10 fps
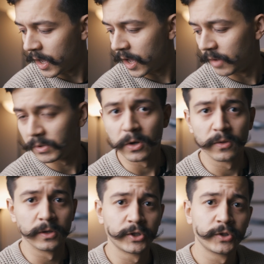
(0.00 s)

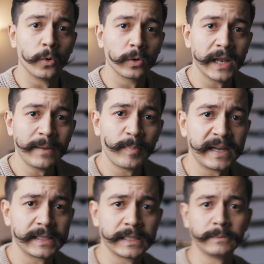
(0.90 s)
the short land
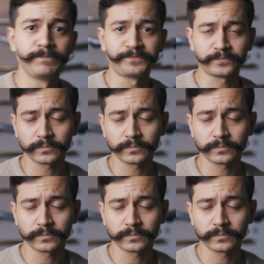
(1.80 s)
pattern